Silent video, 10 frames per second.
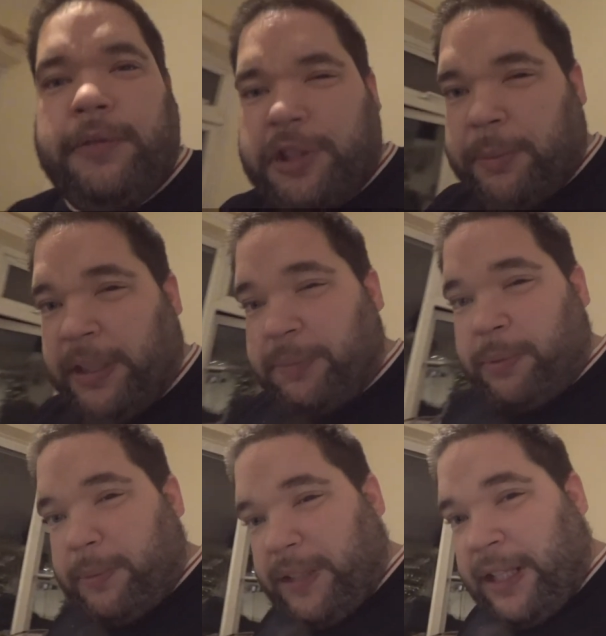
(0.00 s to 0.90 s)
Which means
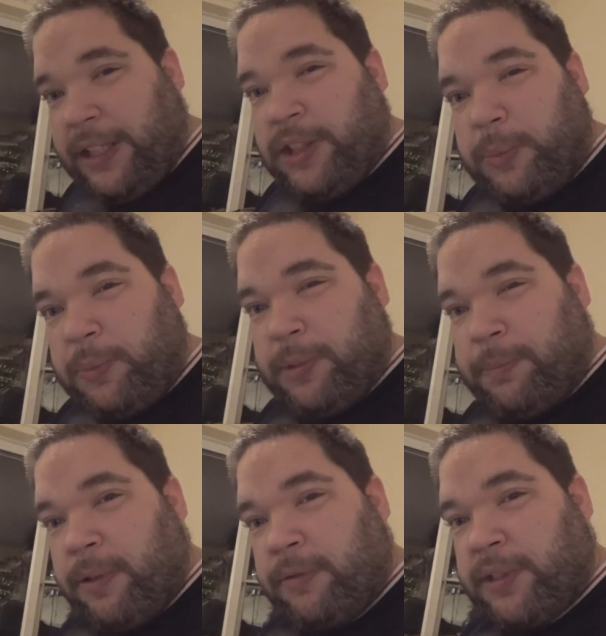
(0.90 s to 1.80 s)
probably getting some
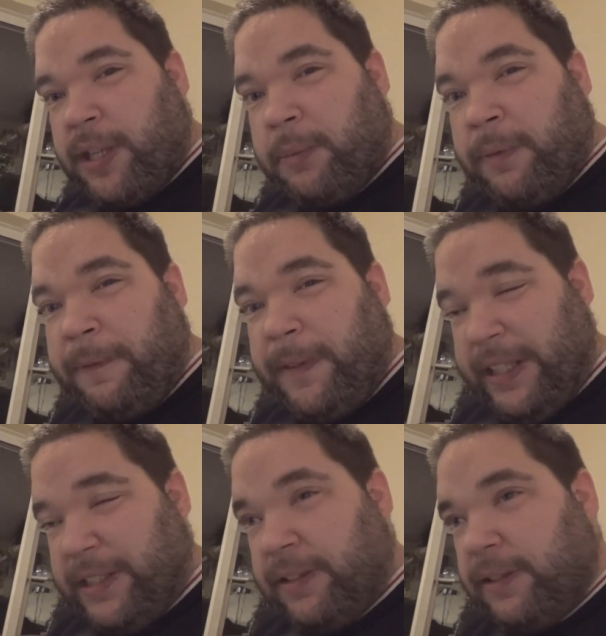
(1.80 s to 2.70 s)
spokes that will
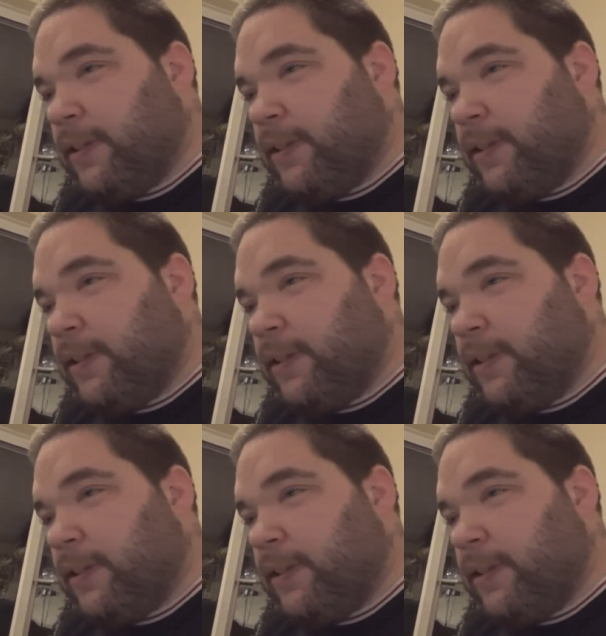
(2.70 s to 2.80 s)
fit.